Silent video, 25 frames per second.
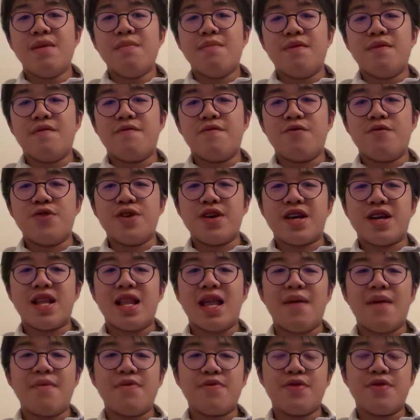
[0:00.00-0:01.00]
before the
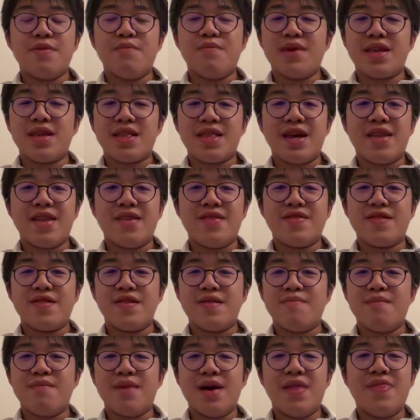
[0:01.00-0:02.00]
collapse of the Ming
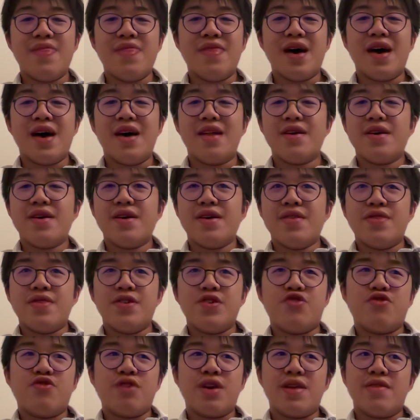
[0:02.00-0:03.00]
Dynasty meant that
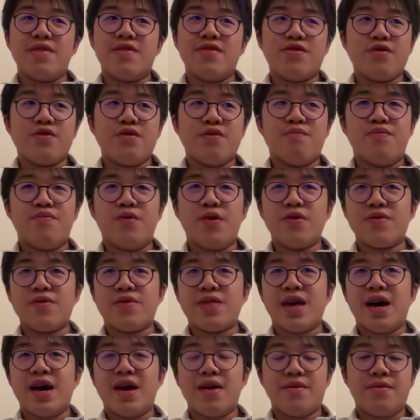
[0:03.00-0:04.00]
the trade sort of
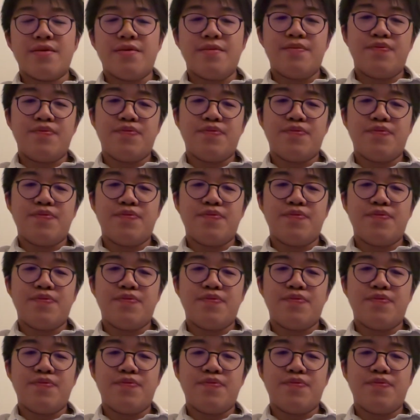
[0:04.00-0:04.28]
broke down.